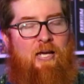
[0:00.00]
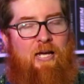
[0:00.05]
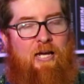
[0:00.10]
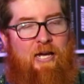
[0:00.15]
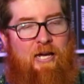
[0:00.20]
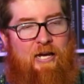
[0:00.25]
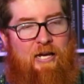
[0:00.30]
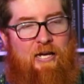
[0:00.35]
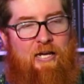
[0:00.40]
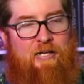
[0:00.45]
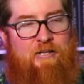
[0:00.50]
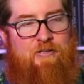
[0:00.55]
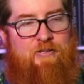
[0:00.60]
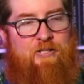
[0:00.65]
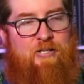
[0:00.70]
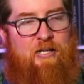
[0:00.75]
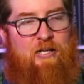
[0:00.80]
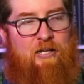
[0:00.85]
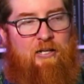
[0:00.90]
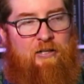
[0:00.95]
and
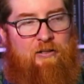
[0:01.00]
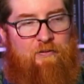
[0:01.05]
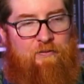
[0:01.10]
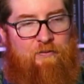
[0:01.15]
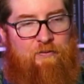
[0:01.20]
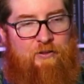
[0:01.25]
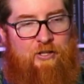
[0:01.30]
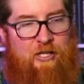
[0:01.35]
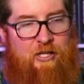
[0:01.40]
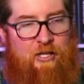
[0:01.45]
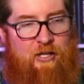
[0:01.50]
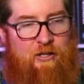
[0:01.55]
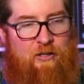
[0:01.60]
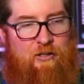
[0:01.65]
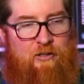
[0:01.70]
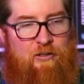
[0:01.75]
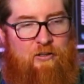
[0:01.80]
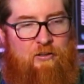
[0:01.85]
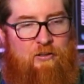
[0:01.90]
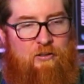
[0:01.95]
the
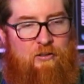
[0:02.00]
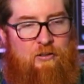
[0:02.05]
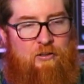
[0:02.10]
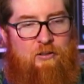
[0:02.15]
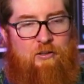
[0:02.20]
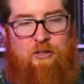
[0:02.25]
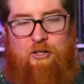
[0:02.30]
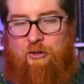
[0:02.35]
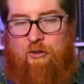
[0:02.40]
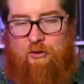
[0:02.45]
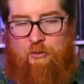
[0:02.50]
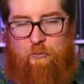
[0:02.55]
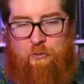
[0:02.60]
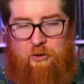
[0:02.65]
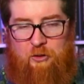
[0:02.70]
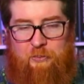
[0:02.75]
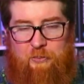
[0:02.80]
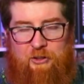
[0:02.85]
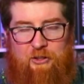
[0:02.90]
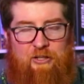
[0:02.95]

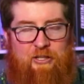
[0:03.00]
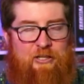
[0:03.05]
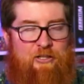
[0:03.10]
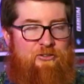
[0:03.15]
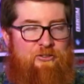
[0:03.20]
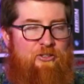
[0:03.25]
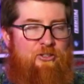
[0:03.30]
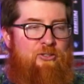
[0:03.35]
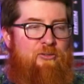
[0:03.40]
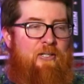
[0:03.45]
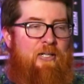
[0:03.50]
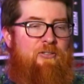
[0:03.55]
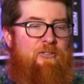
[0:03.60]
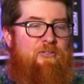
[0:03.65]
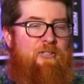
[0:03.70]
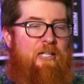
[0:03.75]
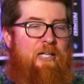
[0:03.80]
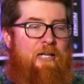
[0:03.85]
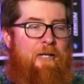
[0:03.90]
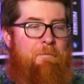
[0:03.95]
world building is
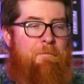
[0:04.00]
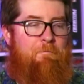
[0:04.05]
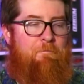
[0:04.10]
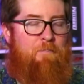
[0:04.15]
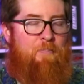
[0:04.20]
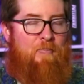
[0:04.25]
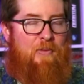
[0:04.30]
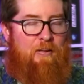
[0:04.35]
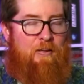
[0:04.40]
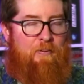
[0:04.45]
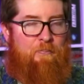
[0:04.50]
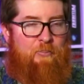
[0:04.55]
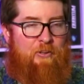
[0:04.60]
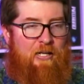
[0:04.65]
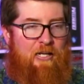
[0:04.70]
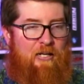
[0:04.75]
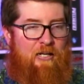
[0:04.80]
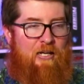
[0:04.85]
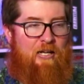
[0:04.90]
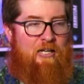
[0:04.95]
interesting, but
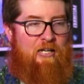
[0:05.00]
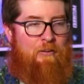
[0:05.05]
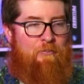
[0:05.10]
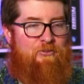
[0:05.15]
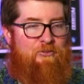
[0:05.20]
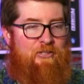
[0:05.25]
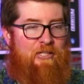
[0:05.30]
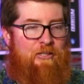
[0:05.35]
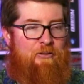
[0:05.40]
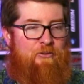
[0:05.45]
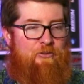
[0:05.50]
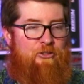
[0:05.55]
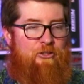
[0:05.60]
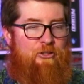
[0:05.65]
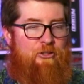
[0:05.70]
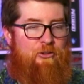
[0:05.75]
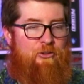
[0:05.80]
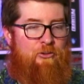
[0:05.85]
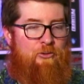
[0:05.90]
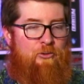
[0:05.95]
it comes down
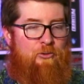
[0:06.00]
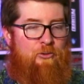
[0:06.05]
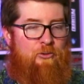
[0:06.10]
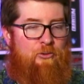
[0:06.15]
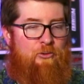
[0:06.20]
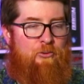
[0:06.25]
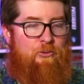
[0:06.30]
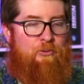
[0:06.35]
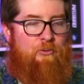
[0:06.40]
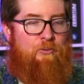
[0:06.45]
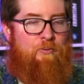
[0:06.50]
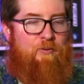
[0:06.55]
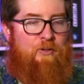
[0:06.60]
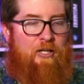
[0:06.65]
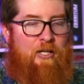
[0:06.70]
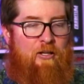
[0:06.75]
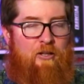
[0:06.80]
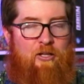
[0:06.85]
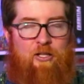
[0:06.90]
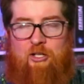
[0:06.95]
to
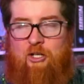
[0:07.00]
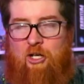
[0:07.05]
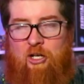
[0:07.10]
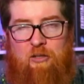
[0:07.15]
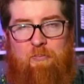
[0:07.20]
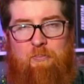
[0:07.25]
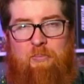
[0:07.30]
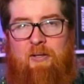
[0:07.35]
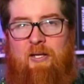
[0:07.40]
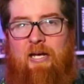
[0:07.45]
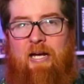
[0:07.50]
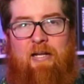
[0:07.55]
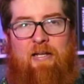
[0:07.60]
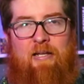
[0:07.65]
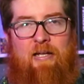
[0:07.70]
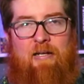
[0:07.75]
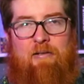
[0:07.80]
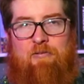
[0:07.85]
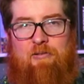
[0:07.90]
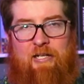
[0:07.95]
the card play
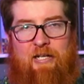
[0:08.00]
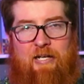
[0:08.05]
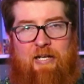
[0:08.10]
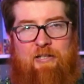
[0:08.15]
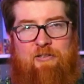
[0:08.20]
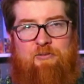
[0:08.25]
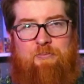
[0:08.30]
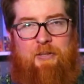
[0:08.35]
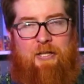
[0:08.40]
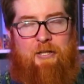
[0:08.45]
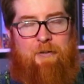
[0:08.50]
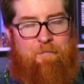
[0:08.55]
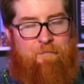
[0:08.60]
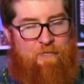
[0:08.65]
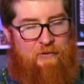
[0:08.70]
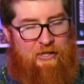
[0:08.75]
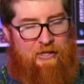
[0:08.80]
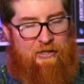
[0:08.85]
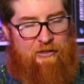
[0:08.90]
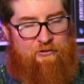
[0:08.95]
that really gets me.
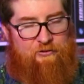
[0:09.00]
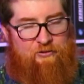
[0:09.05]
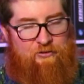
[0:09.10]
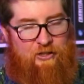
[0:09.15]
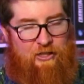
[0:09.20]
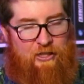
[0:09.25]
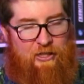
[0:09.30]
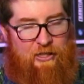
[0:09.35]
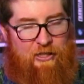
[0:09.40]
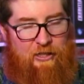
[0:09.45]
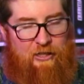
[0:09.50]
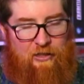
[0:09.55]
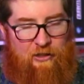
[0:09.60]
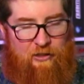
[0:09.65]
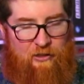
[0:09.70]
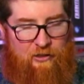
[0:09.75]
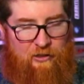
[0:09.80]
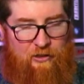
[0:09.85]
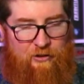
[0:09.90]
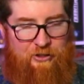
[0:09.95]
It's the
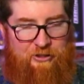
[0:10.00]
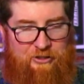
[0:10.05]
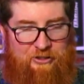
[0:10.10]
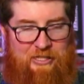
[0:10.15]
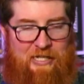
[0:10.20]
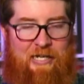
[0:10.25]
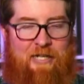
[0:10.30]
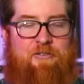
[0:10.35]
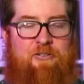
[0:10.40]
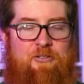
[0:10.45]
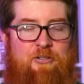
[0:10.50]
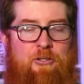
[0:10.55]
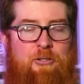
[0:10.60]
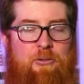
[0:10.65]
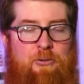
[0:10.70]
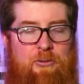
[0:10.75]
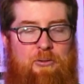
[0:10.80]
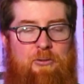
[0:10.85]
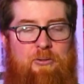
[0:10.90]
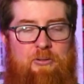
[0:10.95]

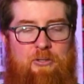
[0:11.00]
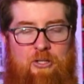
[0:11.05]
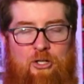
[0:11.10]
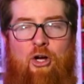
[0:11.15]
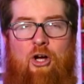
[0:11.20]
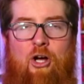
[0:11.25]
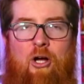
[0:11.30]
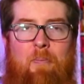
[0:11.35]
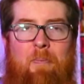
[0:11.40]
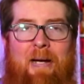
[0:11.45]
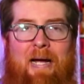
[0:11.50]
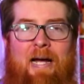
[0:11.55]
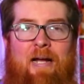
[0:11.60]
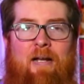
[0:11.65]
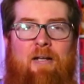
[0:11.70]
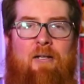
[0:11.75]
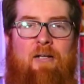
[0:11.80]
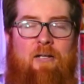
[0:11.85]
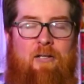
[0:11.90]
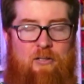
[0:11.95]
tactical
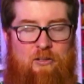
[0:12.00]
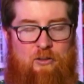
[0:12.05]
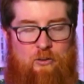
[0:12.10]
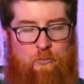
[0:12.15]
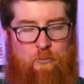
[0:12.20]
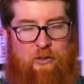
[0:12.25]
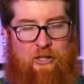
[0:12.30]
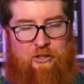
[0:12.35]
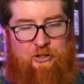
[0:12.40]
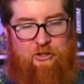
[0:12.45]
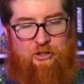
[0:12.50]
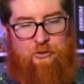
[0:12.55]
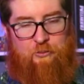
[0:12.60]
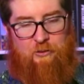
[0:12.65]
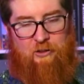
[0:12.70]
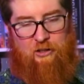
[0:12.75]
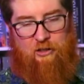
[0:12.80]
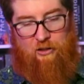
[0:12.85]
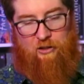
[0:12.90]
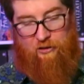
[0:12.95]
combat where you
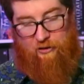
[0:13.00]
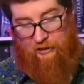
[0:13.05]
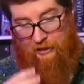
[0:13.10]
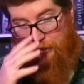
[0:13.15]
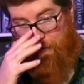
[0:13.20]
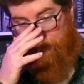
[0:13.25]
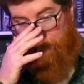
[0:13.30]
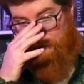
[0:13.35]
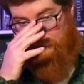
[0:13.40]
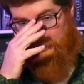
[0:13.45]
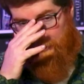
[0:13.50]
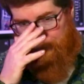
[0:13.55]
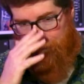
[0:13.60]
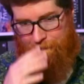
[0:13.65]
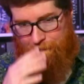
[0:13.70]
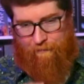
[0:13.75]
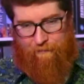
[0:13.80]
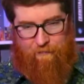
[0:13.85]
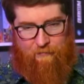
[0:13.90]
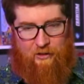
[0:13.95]
are
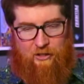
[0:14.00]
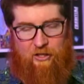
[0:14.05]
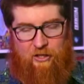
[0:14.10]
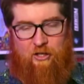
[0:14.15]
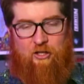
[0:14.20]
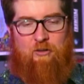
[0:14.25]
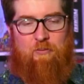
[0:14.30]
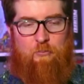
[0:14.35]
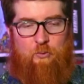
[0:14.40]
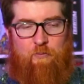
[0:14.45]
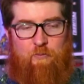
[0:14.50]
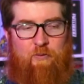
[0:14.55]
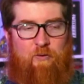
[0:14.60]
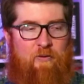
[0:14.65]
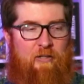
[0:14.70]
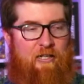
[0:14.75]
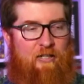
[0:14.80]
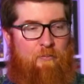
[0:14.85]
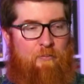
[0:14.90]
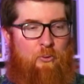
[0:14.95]
carefully moving
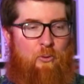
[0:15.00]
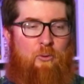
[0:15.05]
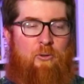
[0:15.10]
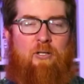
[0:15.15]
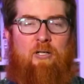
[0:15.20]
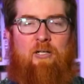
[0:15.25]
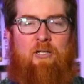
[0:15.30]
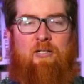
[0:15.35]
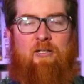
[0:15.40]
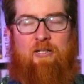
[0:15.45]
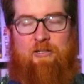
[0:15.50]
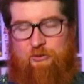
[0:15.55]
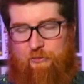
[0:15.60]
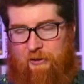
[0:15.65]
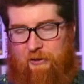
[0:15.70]
around the board and